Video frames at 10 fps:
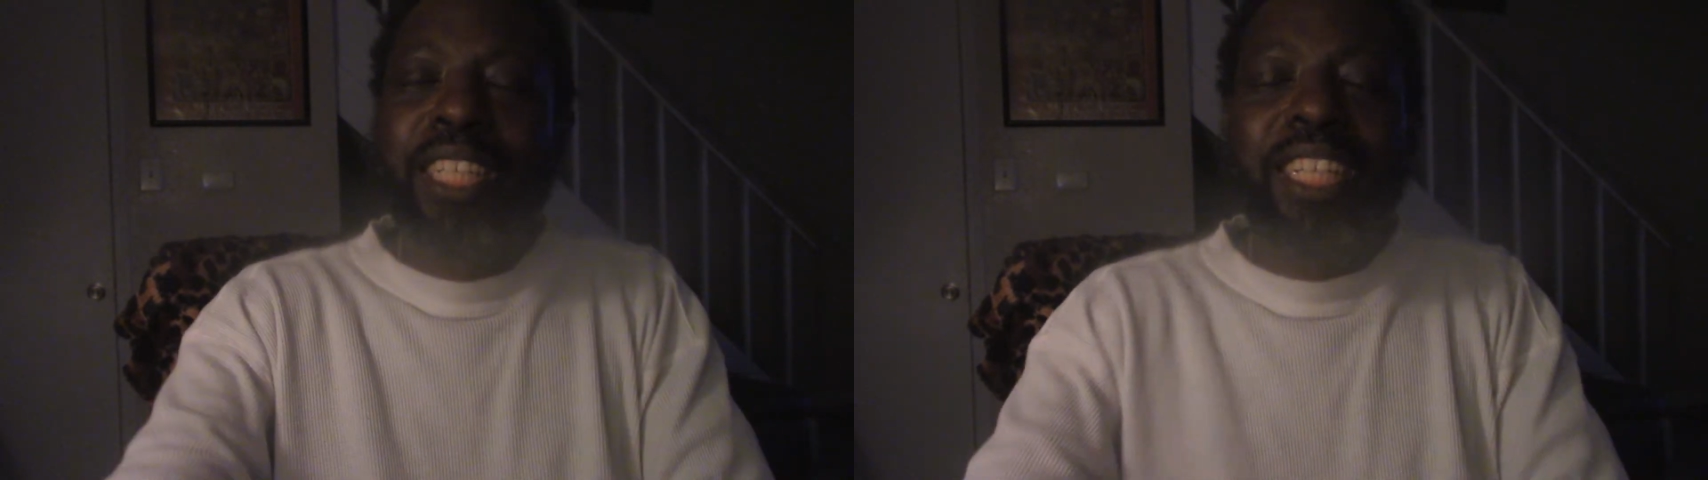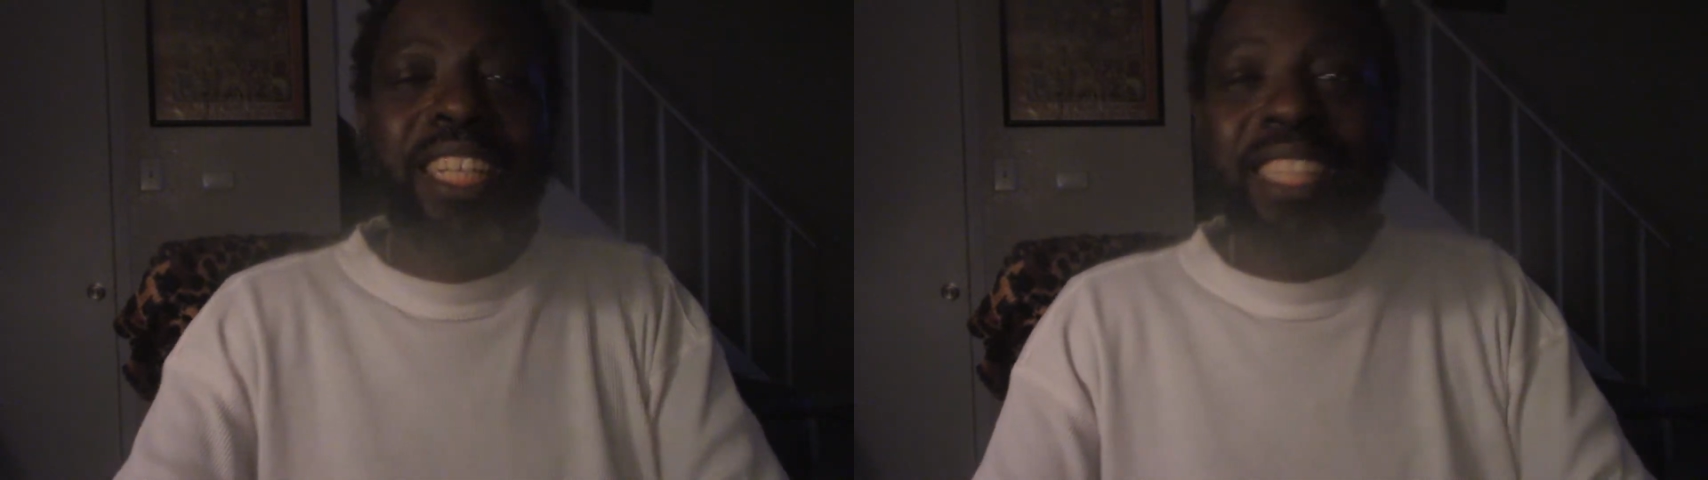
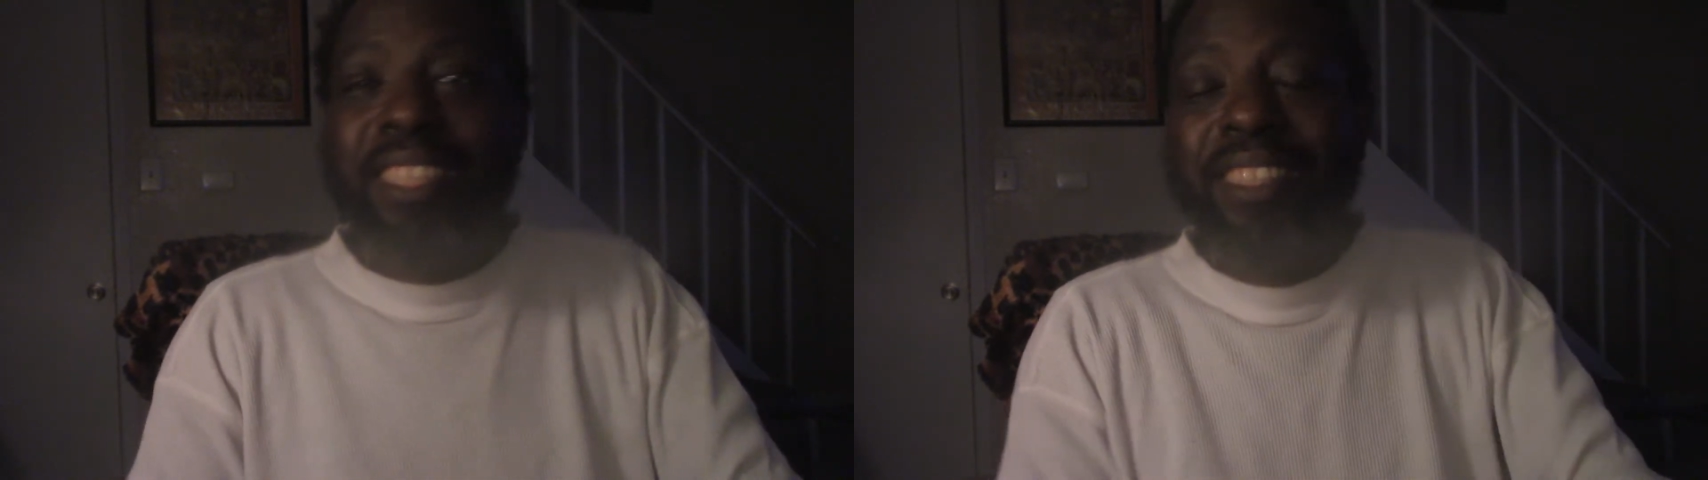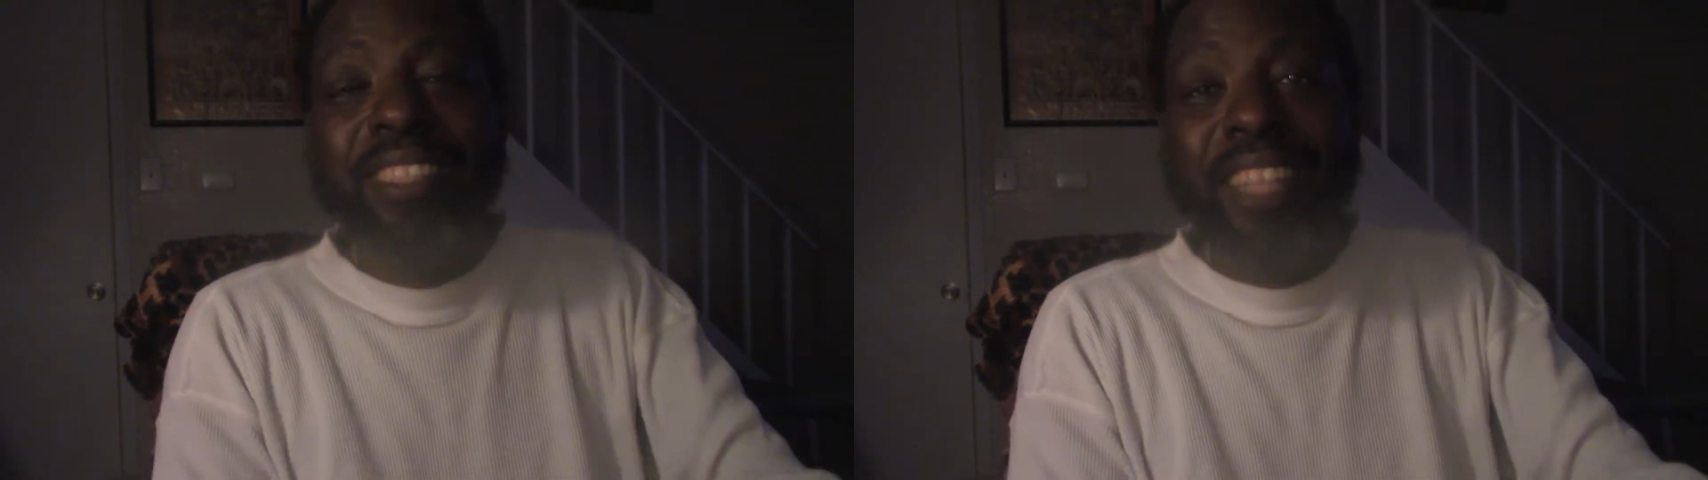
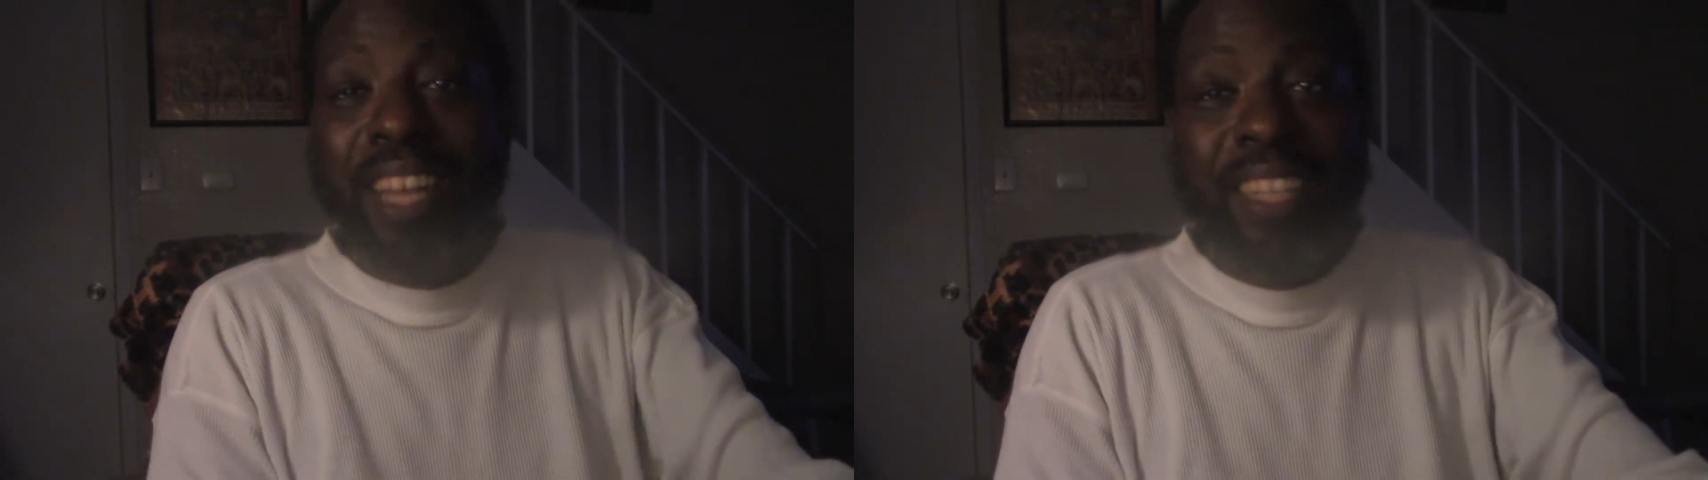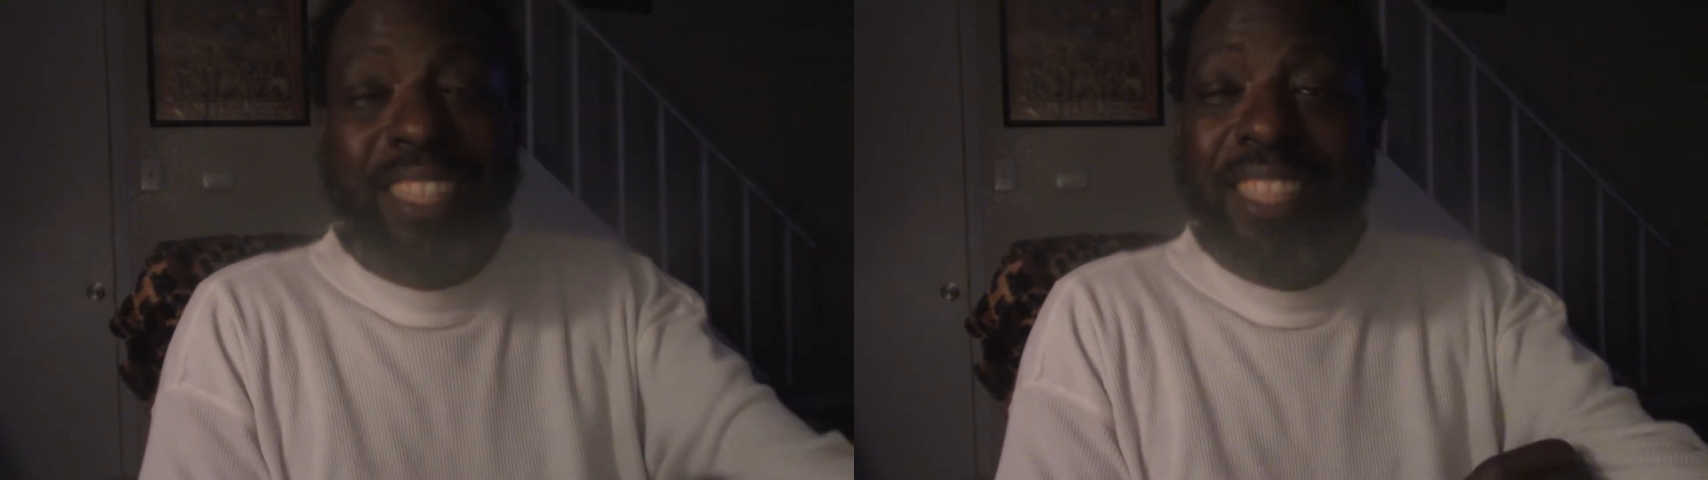It's
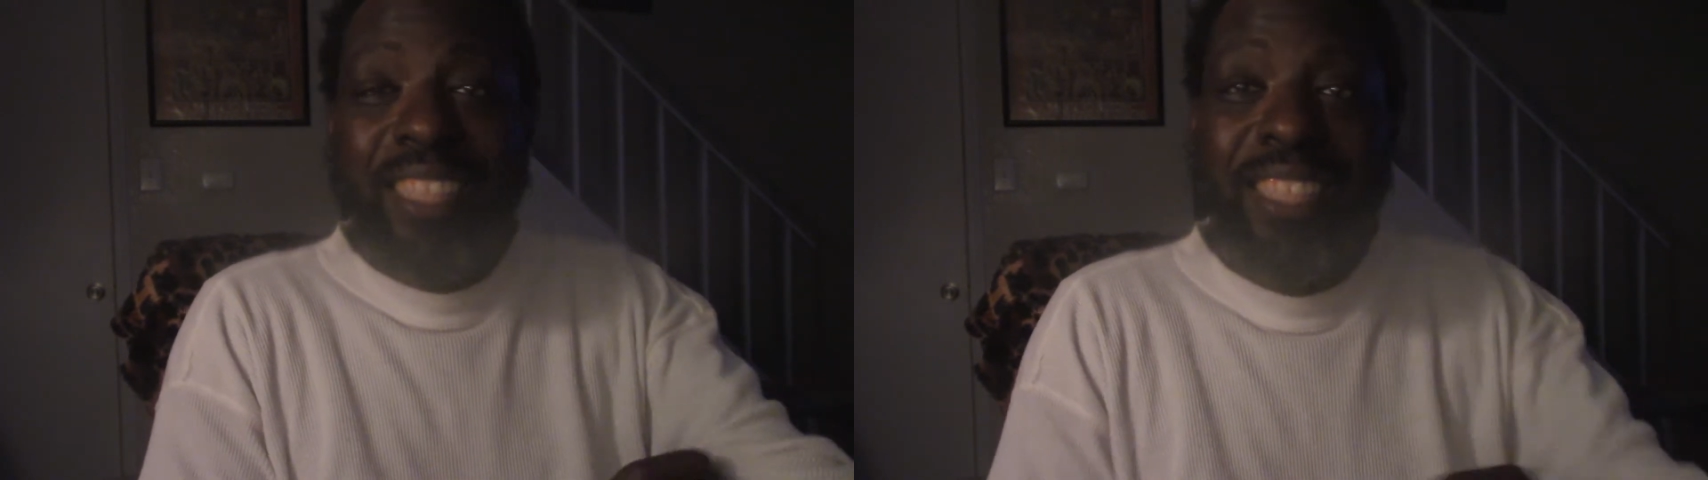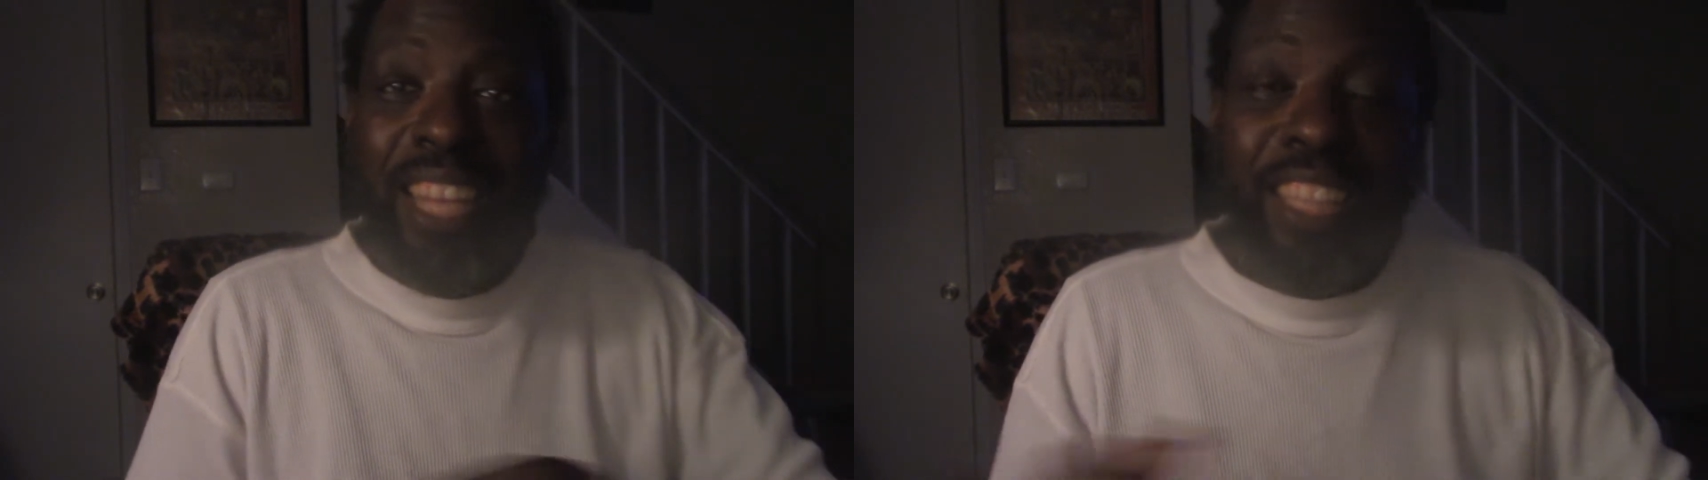
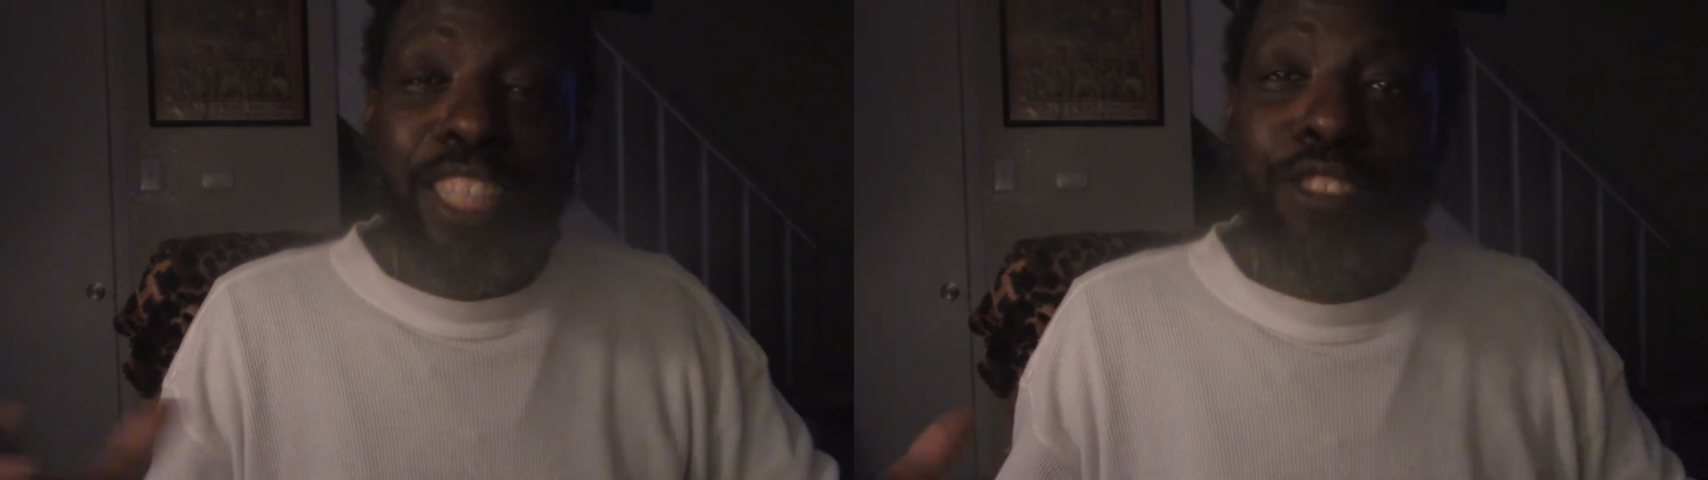like they're